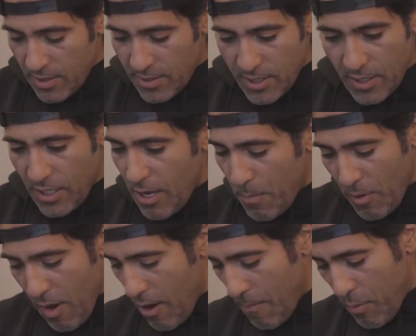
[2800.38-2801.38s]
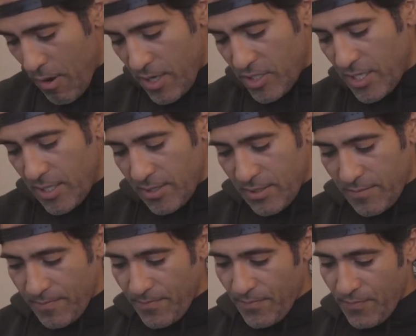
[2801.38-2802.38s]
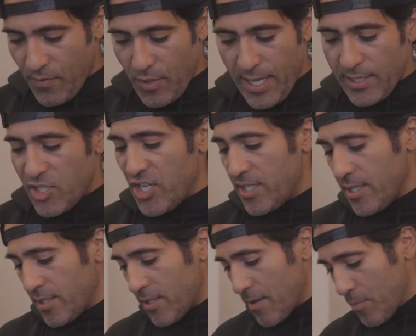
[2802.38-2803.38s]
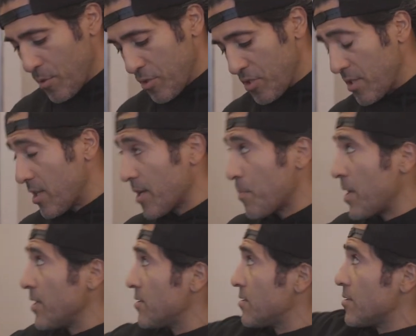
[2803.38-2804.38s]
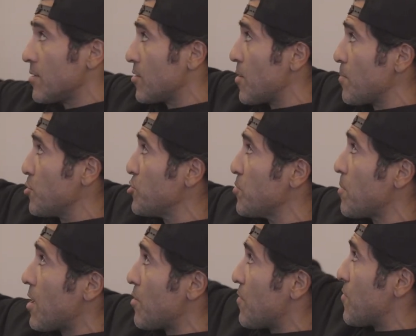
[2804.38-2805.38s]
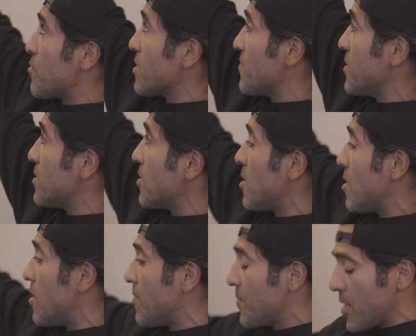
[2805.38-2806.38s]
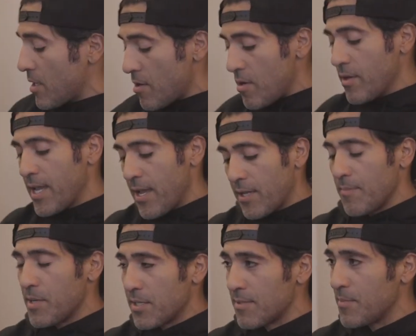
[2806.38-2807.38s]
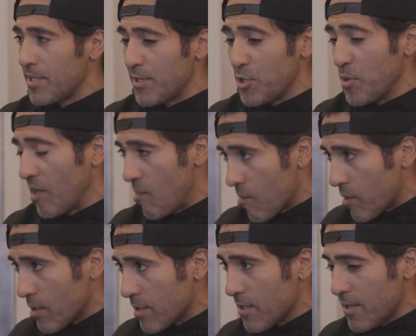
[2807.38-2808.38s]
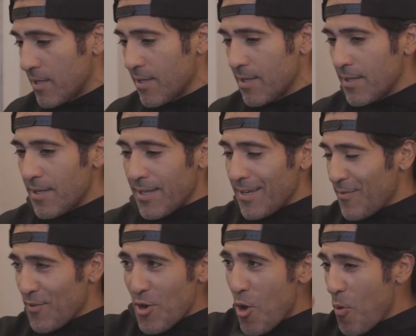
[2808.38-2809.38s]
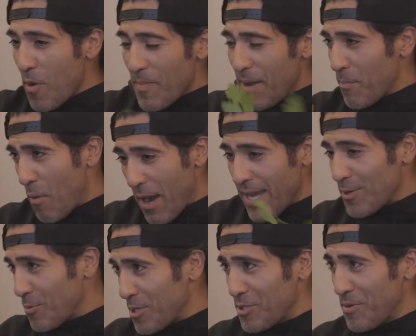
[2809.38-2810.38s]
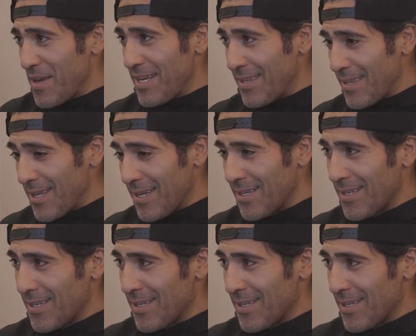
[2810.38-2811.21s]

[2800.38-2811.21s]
Did a couple art projects for like GT's kombucha. They're like, paint the kombucha bottle 40 feet tall. I'm like, oh, okay, I can make some money doing art. I didn't know what my brand was or anything.